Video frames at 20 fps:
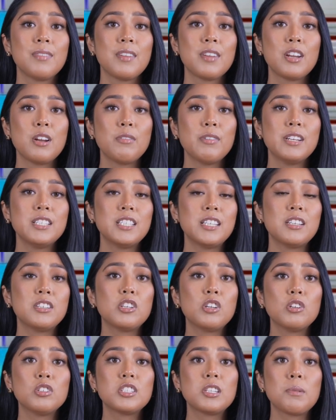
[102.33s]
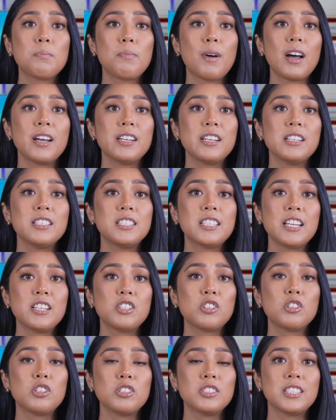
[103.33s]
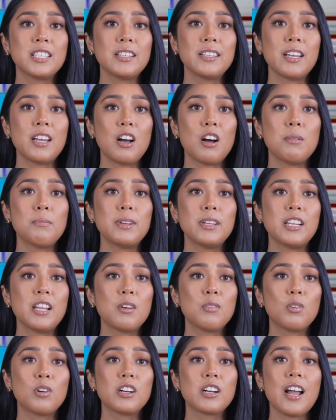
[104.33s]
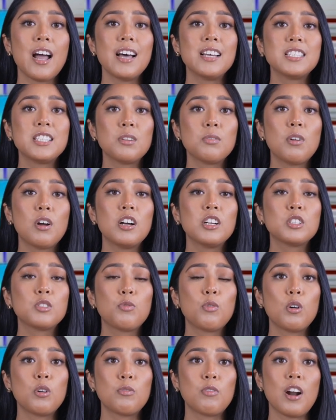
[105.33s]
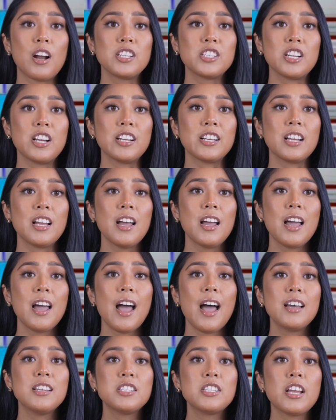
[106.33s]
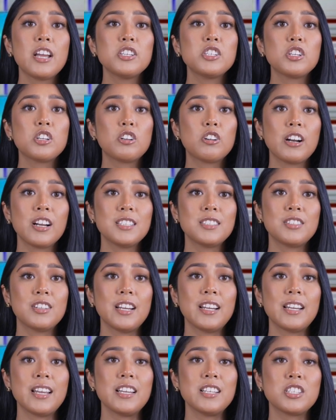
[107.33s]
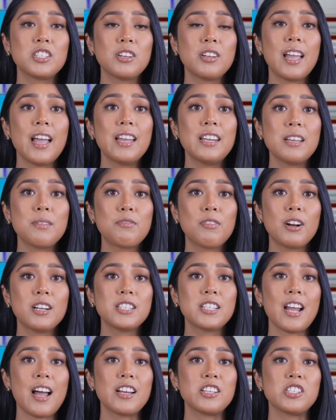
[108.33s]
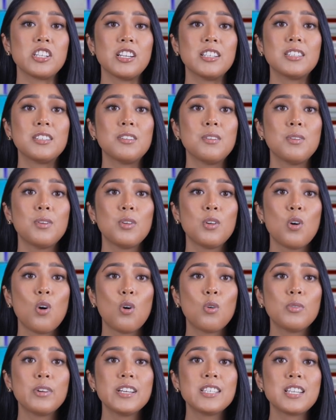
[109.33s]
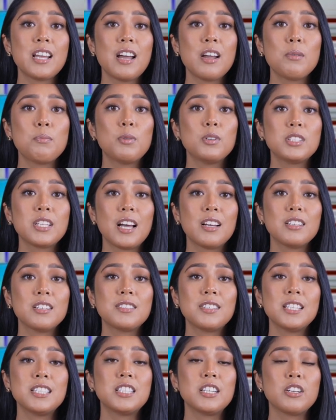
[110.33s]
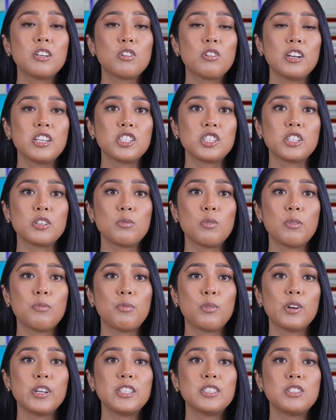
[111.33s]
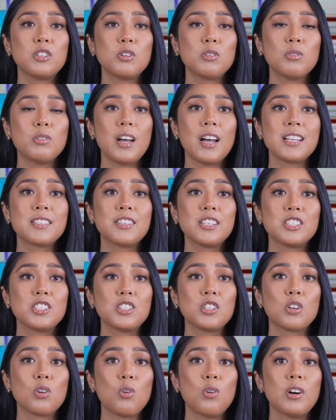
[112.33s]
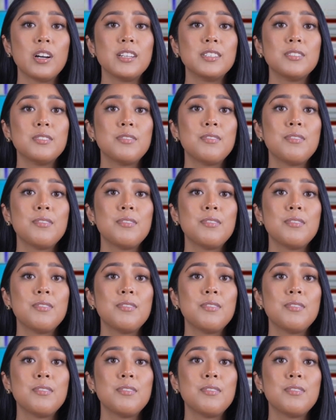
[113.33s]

The recent news of Binance introducing the Omni network as a launchpool project has yet to translate into any price action. Only time will tell if this integration will breathe new life into the coin.